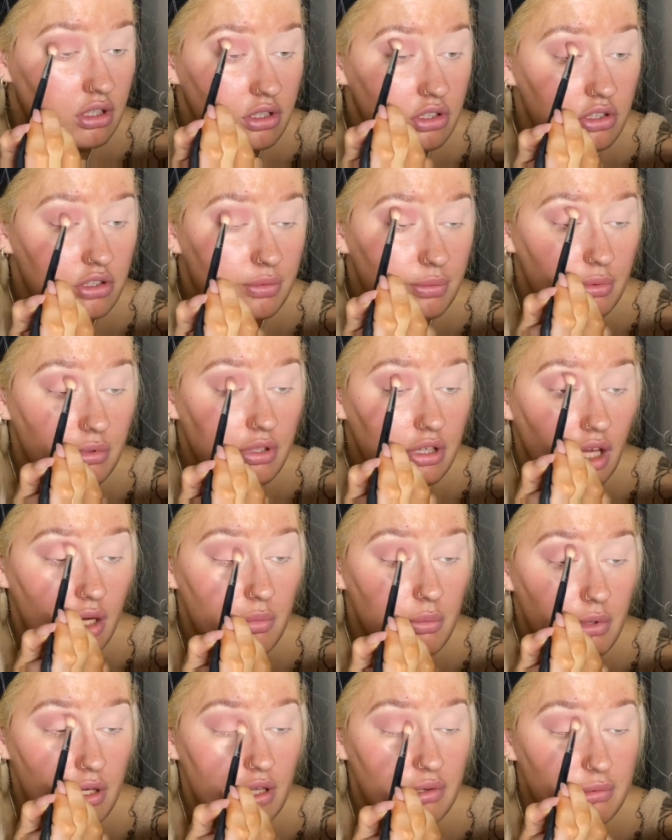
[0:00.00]
just because I
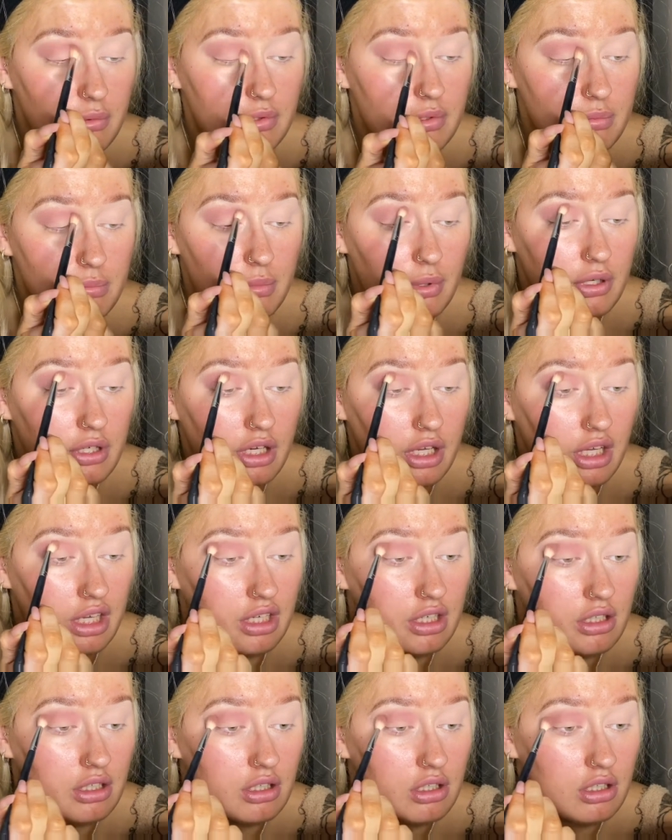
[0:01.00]
will be putting